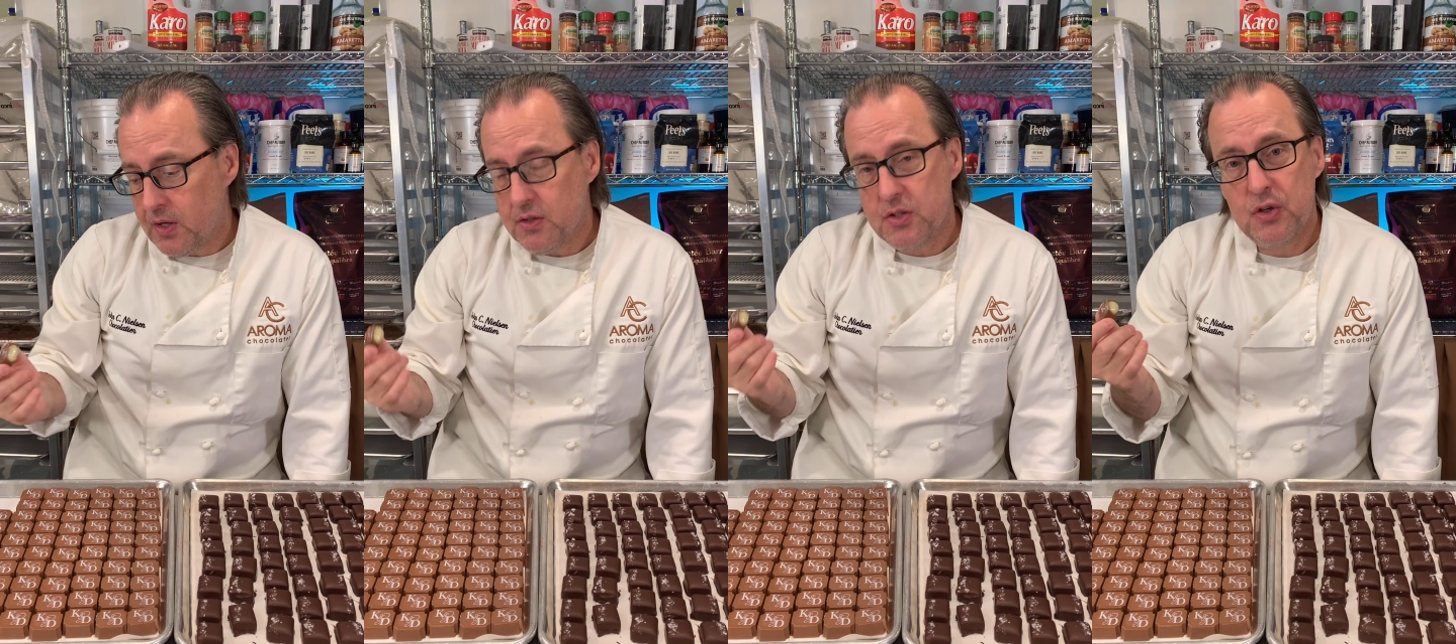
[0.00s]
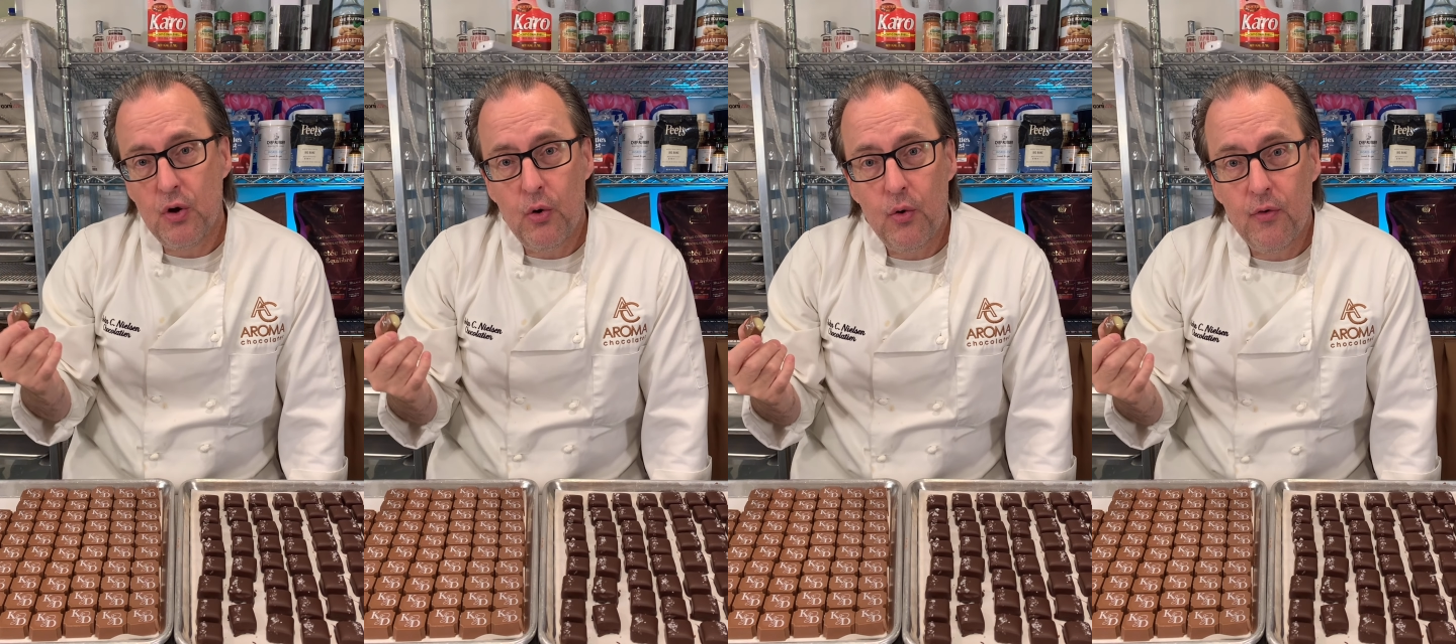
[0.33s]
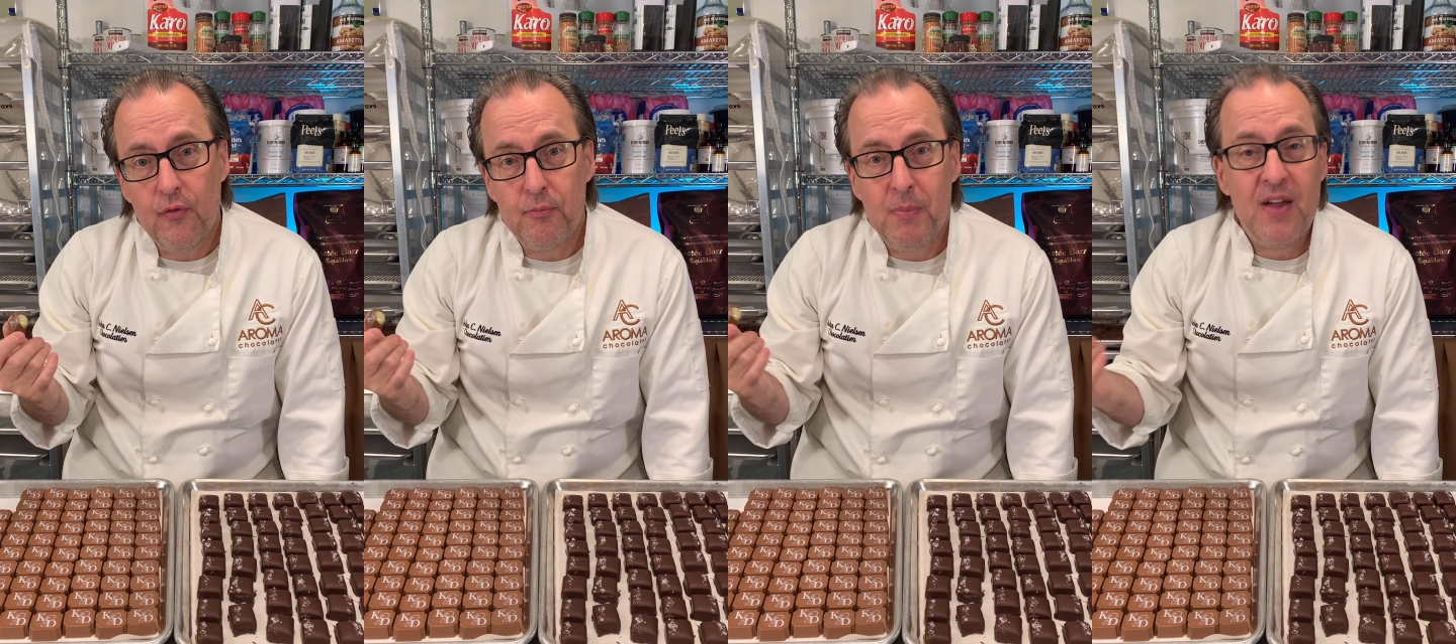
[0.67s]
So
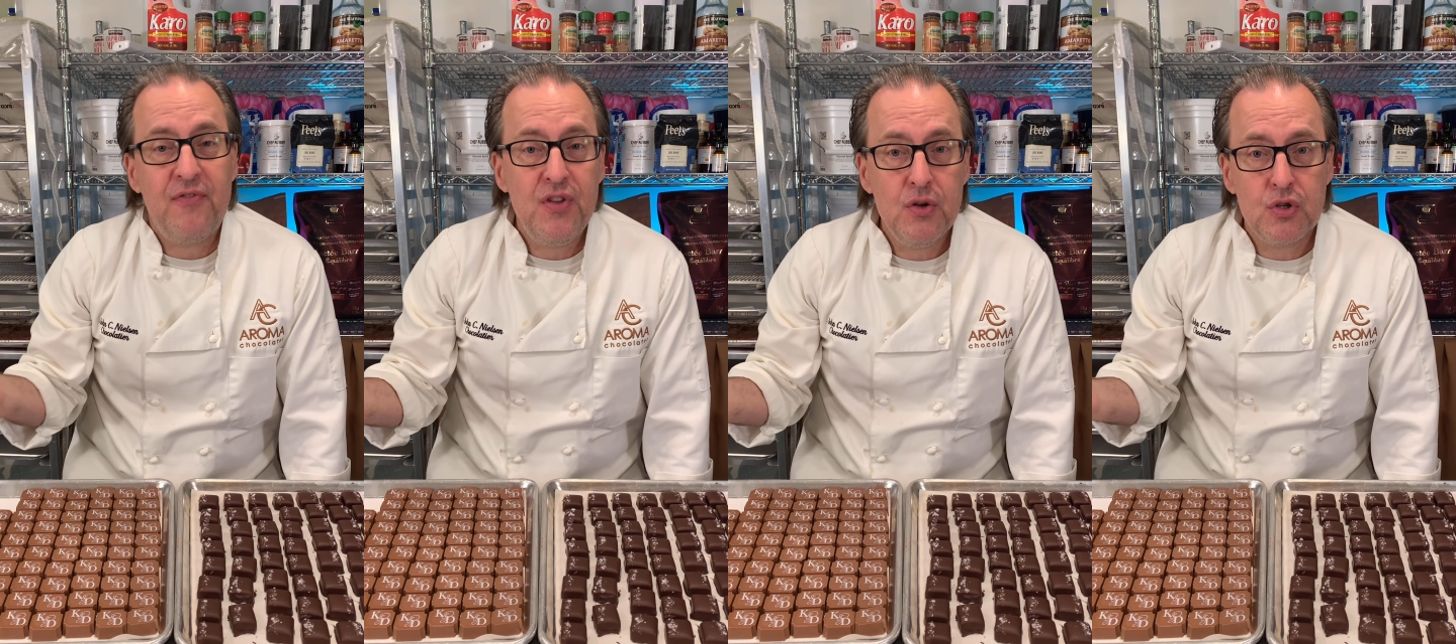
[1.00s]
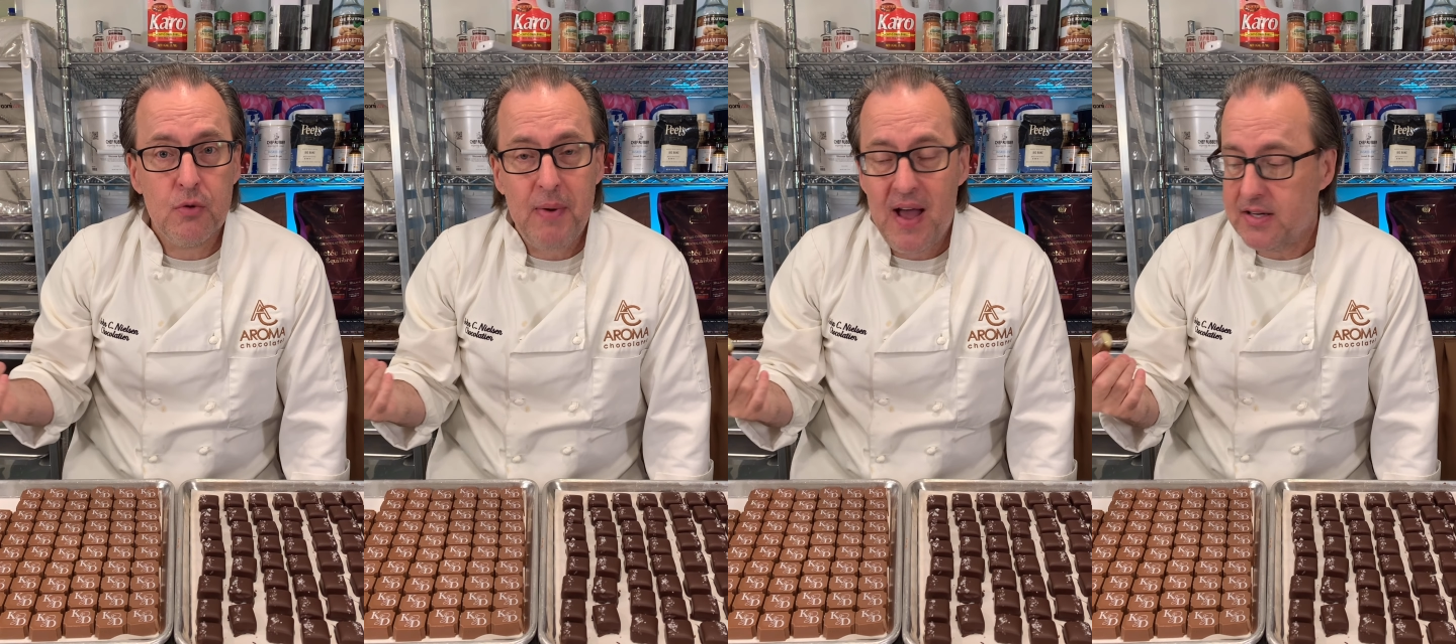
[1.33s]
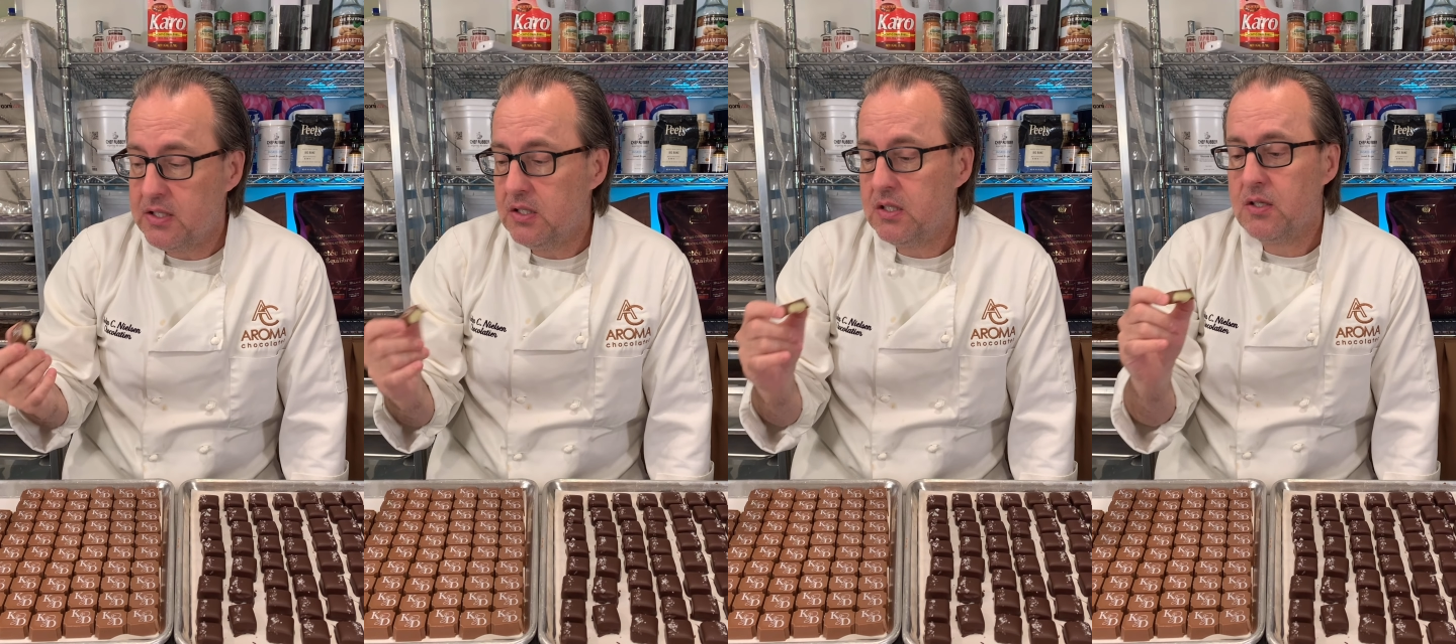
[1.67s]
my future
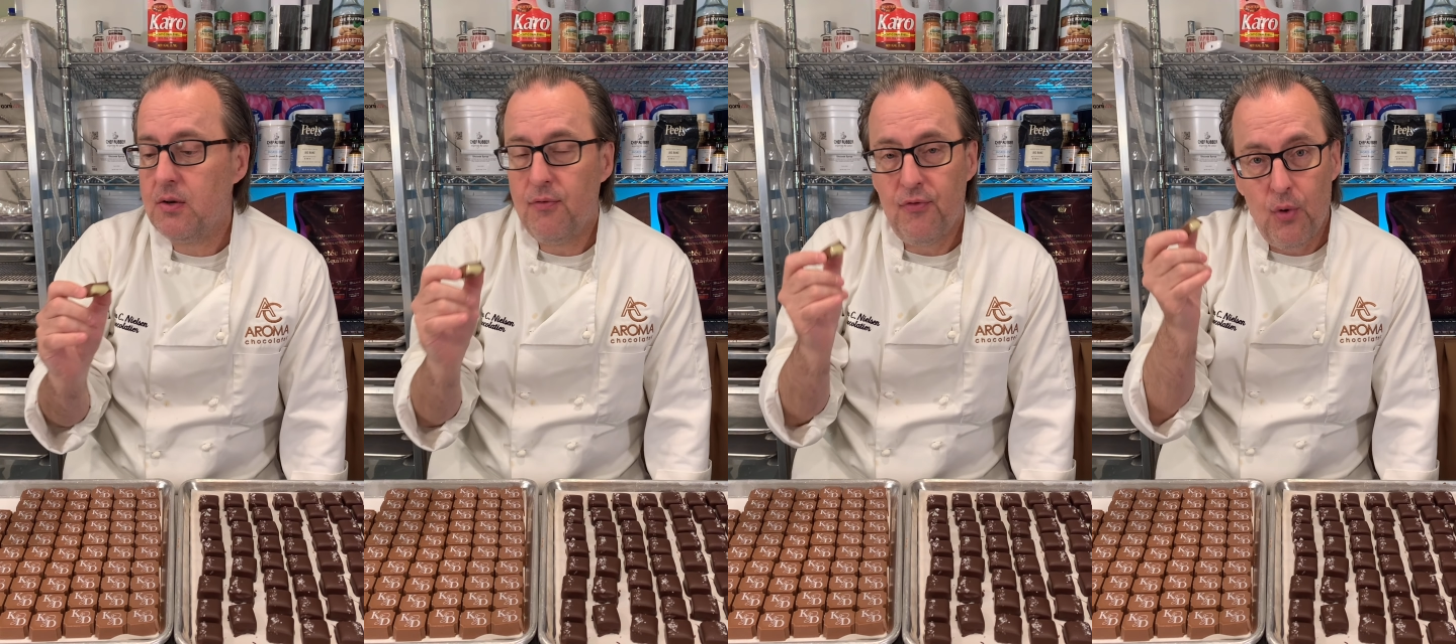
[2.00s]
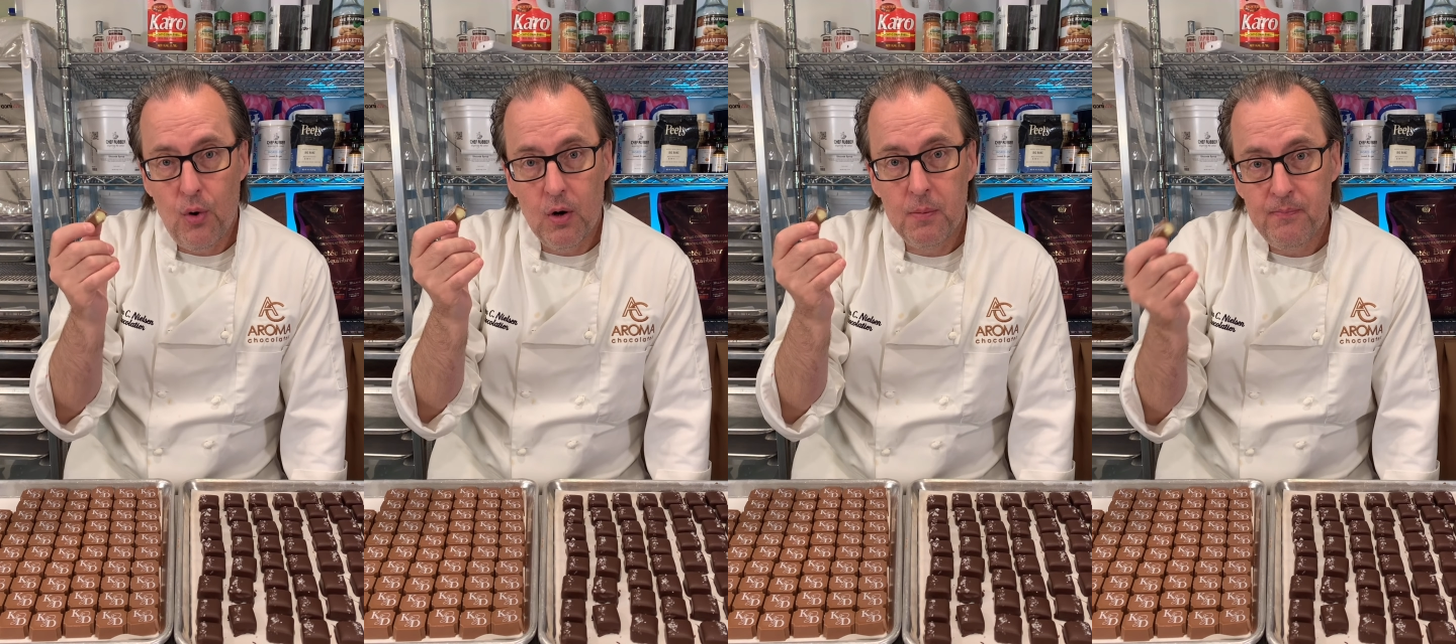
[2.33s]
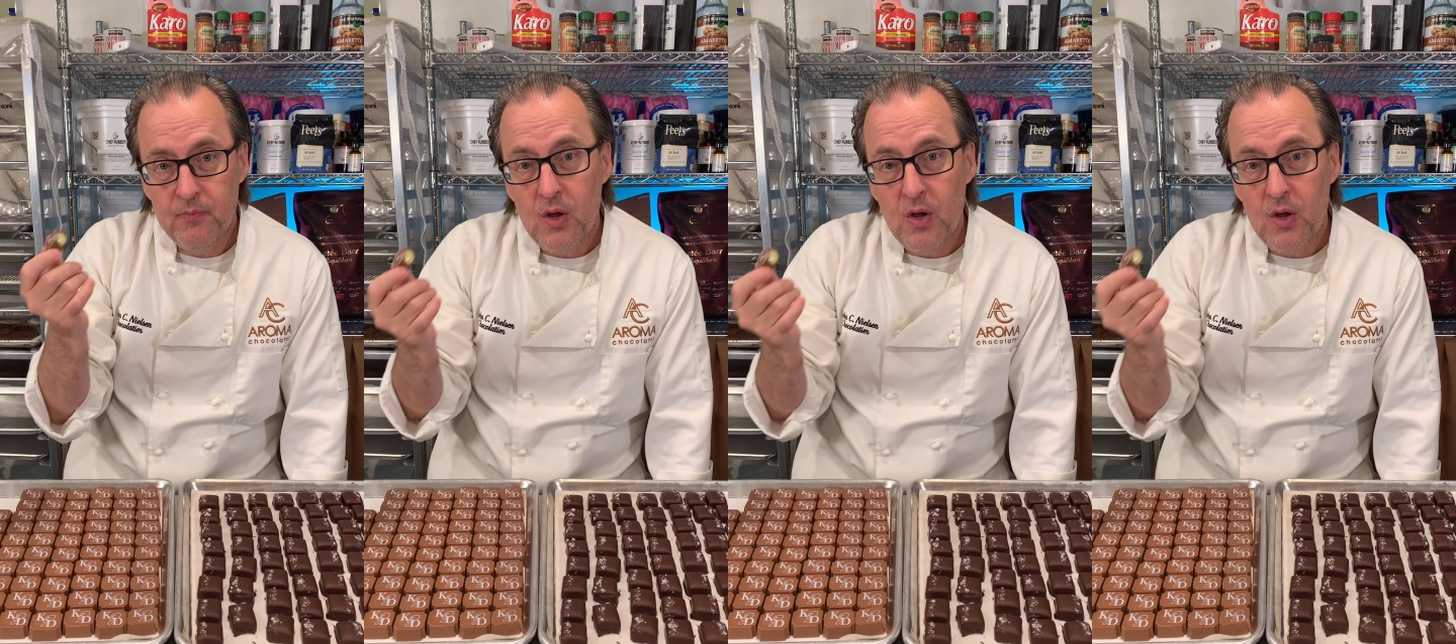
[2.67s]
batches for